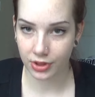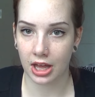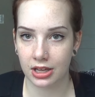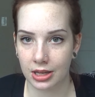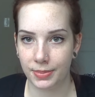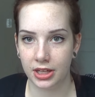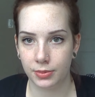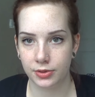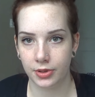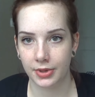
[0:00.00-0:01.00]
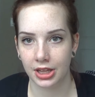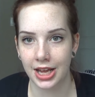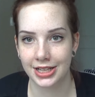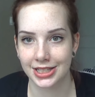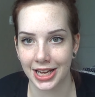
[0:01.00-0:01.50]
kind of like peek between my
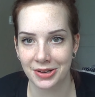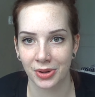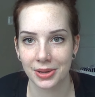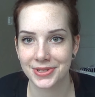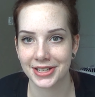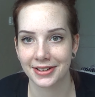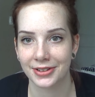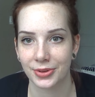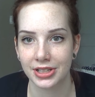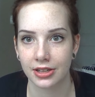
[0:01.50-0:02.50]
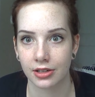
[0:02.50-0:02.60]
legs, like while I'm sitting on the toilet, and